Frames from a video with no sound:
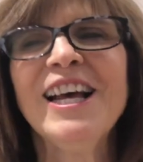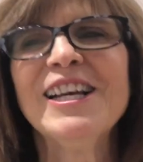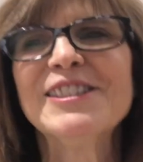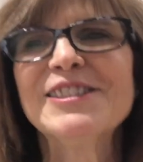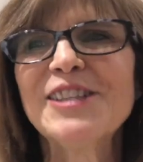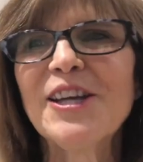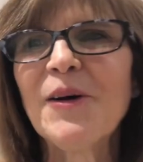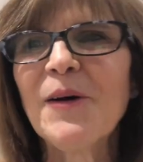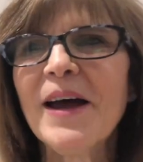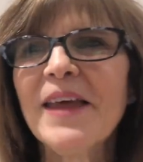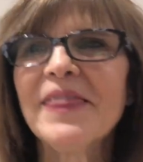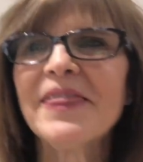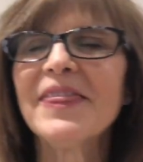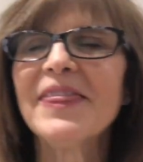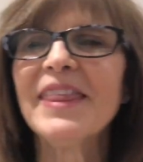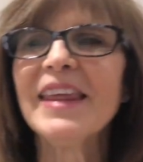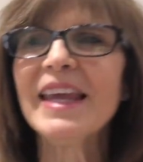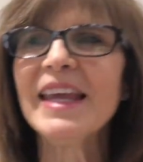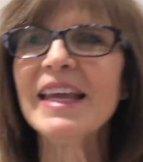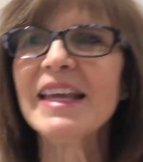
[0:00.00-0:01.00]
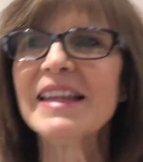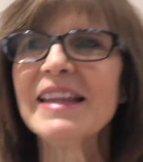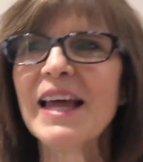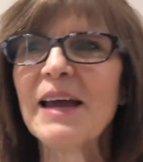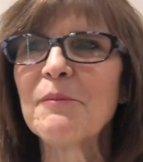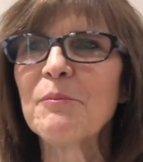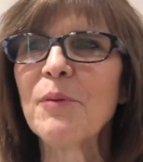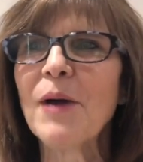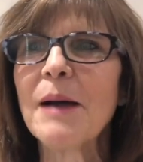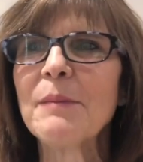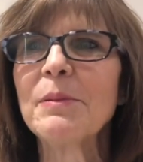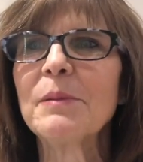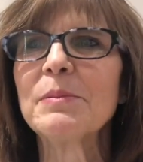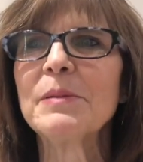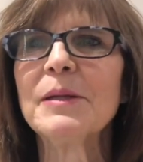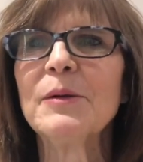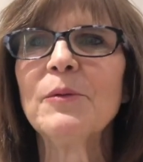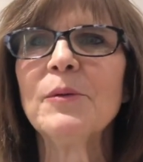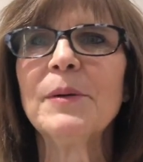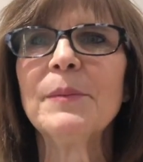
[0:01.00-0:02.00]
So I think that
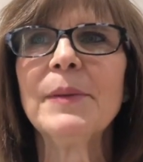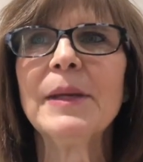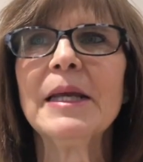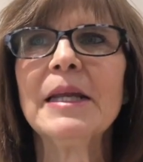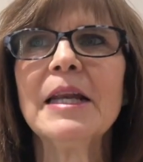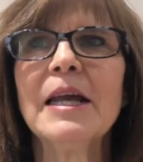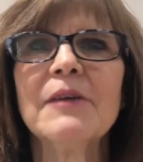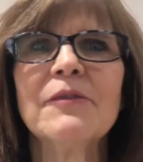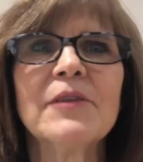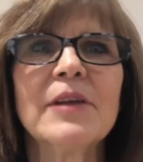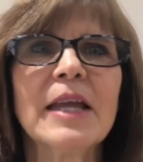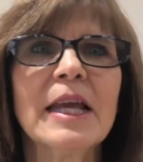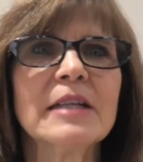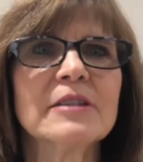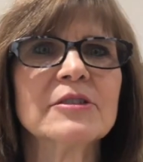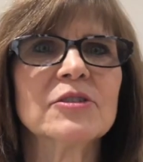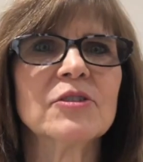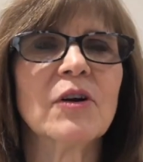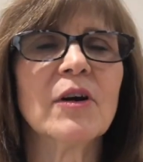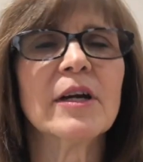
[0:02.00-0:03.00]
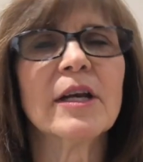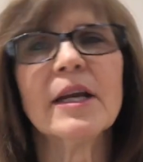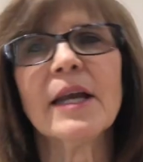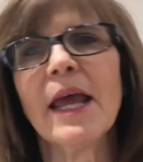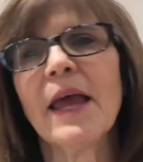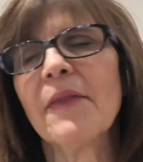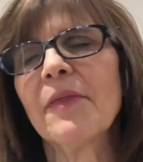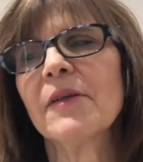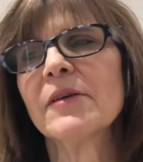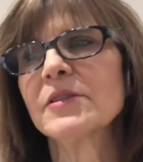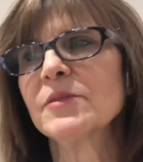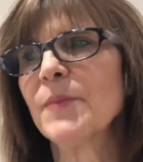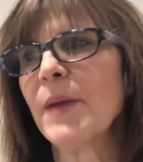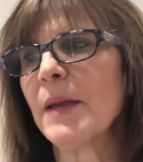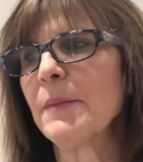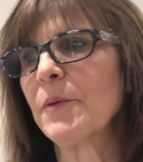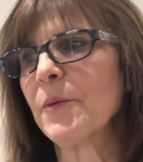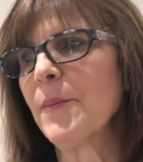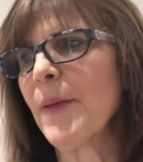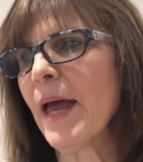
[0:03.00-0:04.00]
probably would be enough to get started, and those
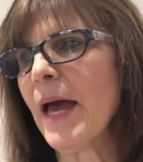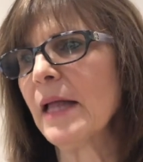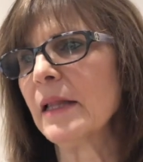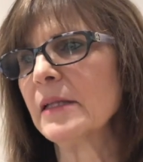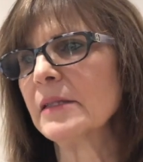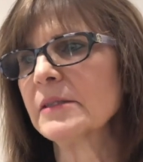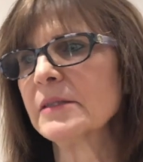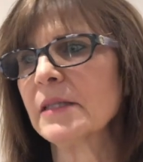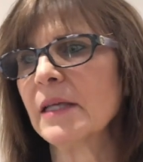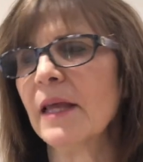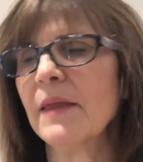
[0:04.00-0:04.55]
paper palettes.